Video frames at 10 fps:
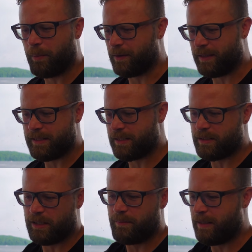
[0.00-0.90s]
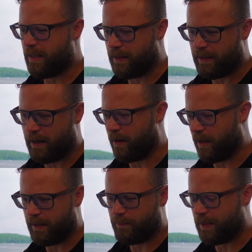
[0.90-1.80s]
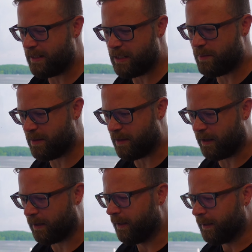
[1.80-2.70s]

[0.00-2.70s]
but this is going to be in there. It didn't need to be thick.